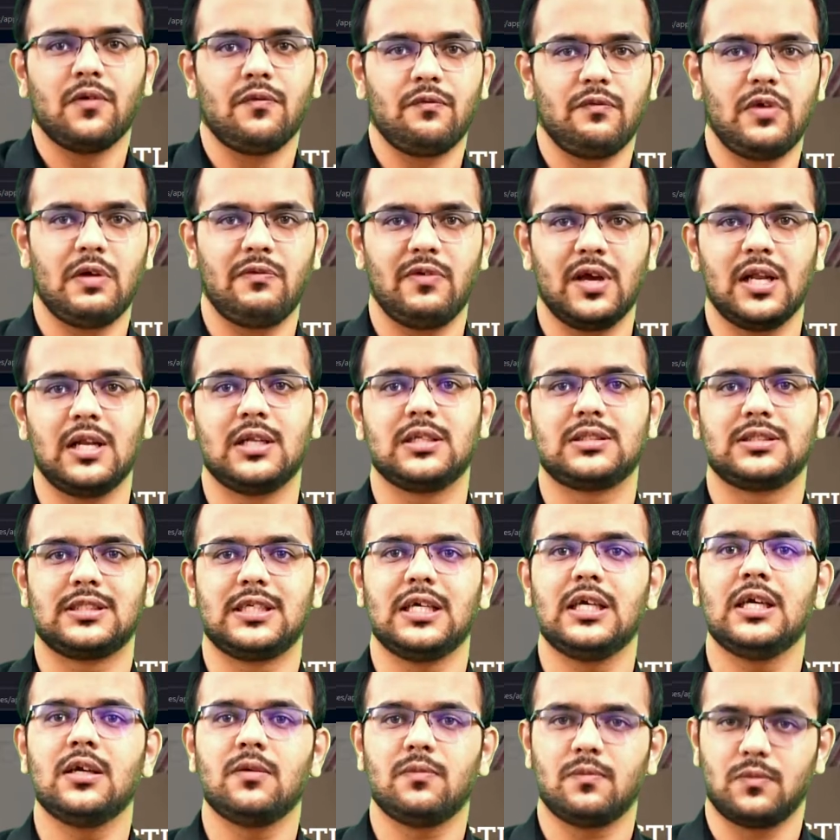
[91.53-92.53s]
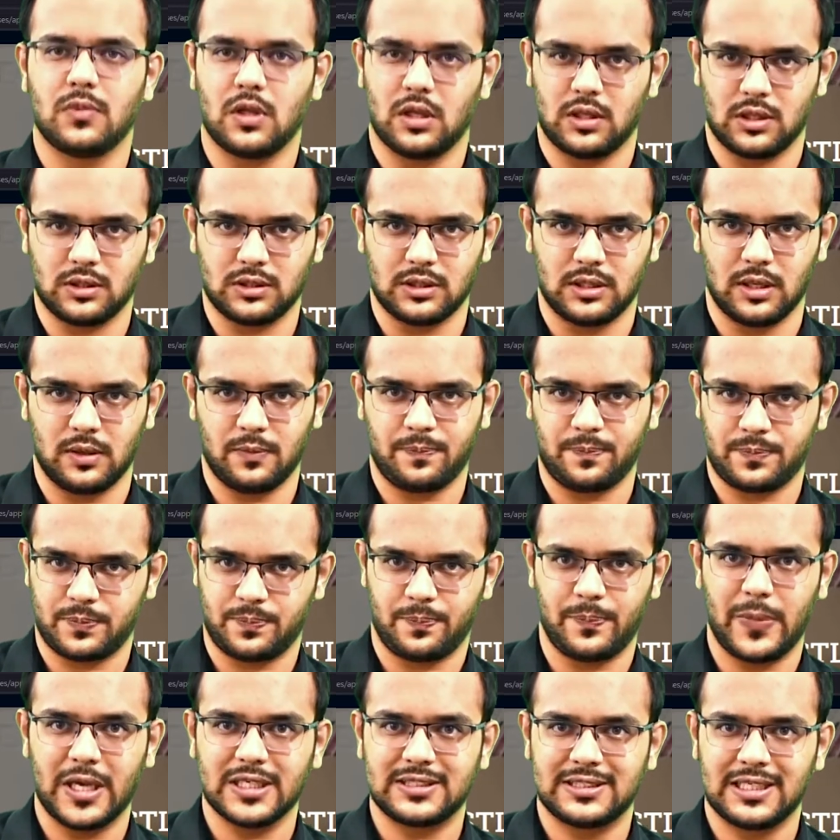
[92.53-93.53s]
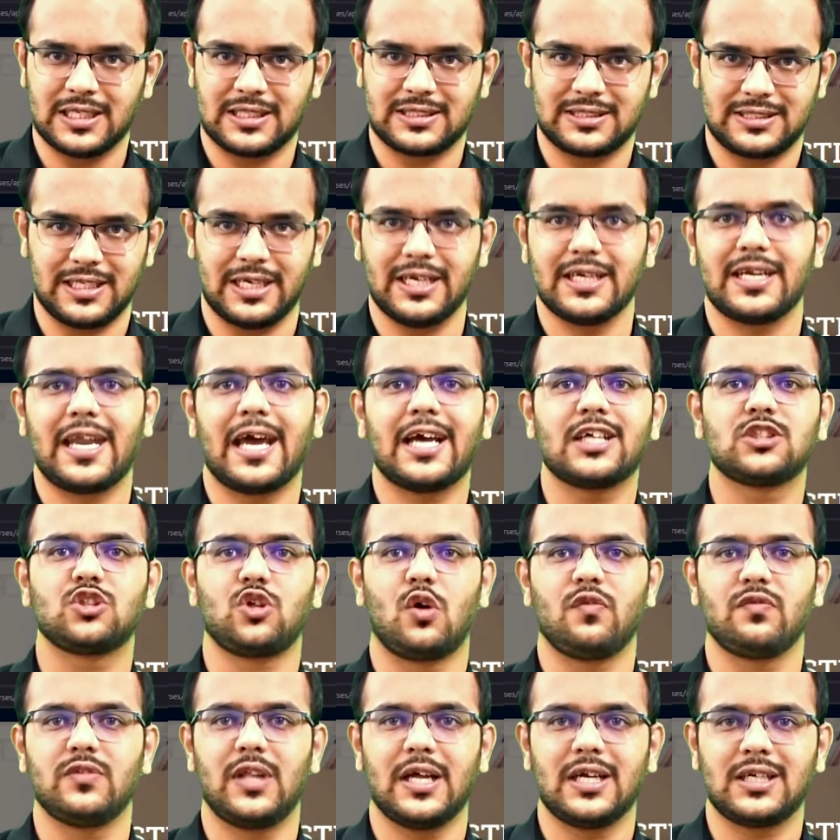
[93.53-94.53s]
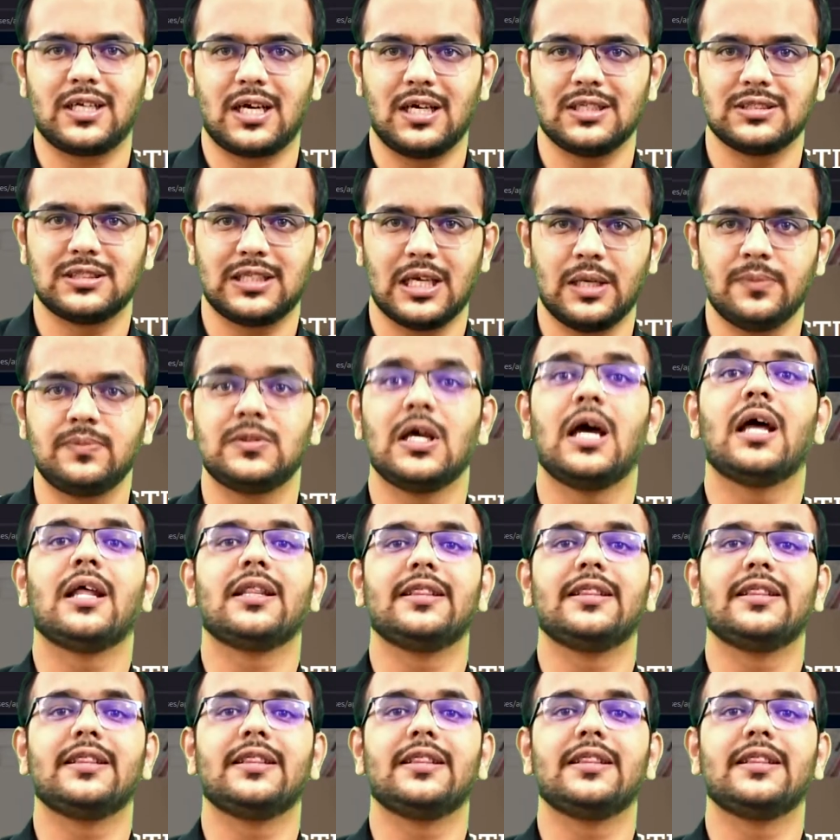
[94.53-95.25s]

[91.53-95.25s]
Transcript: We will see the basic syntax of that concept,